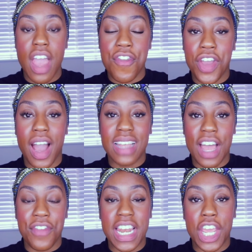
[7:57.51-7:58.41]
If you guys
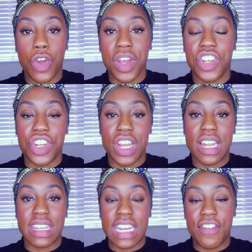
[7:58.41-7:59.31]
have any
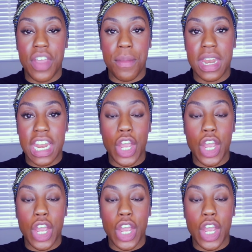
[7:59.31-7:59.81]
questions, leave them in